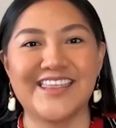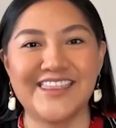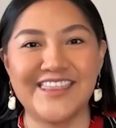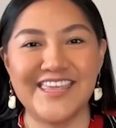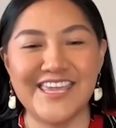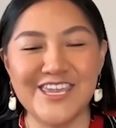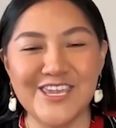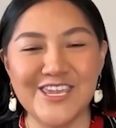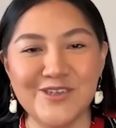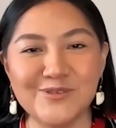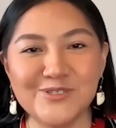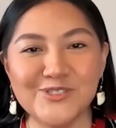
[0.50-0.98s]

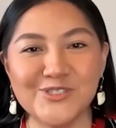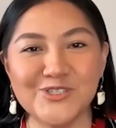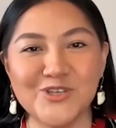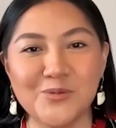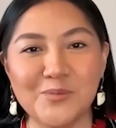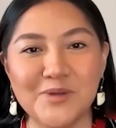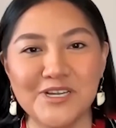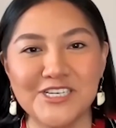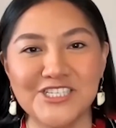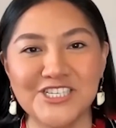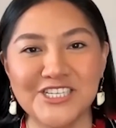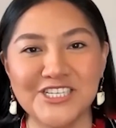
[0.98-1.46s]
Thank you so
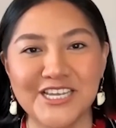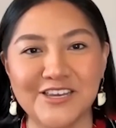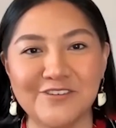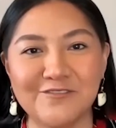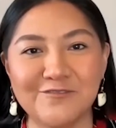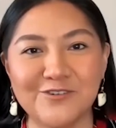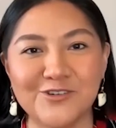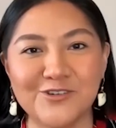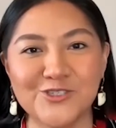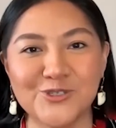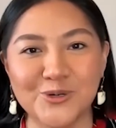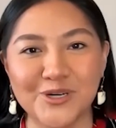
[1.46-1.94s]
much again
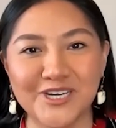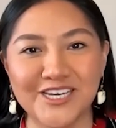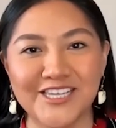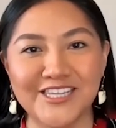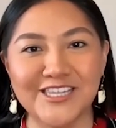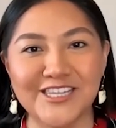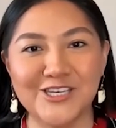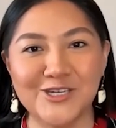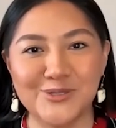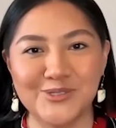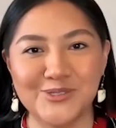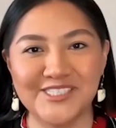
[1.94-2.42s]
for joining
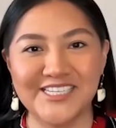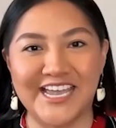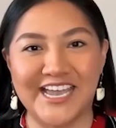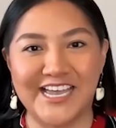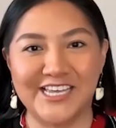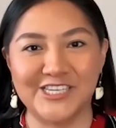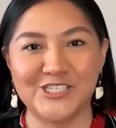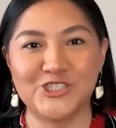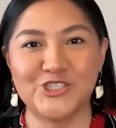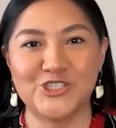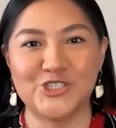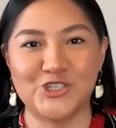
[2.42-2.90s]
the
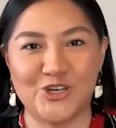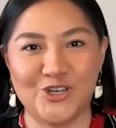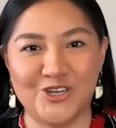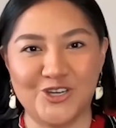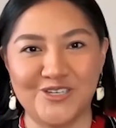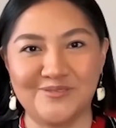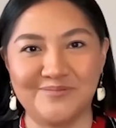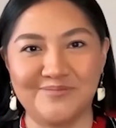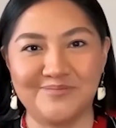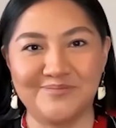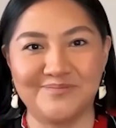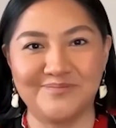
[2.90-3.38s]
newscast,
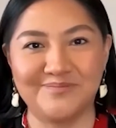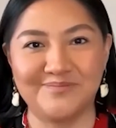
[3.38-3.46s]
John.